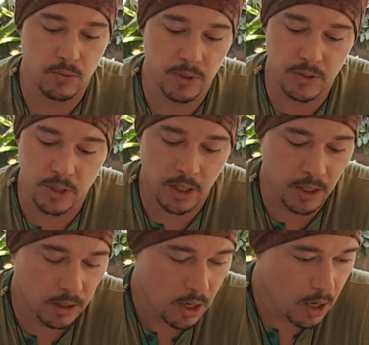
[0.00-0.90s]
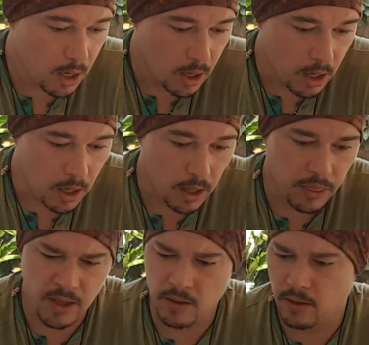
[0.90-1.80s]
We're seeing, I
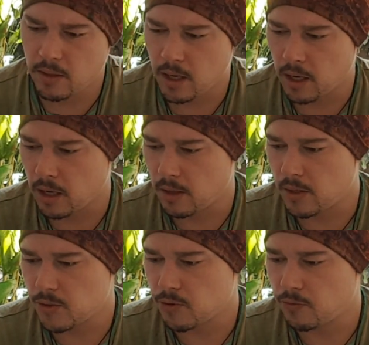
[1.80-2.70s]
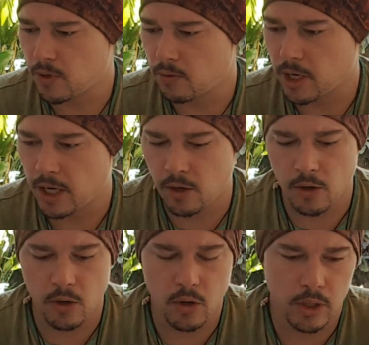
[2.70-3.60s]
think there's a
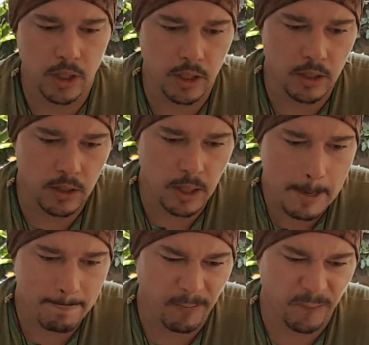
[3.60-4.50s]
volcano in